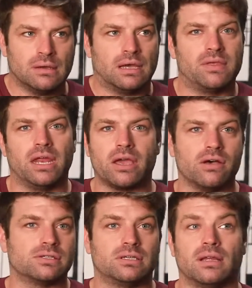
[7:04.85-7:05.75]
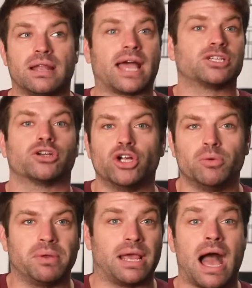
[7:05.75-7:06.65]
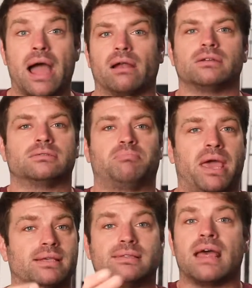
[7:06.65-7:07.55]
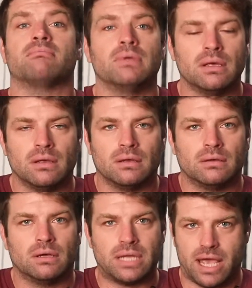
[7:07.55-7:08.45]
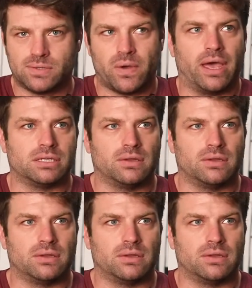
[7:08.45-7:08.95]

And then he goes to the next group and he pays them a day's wage.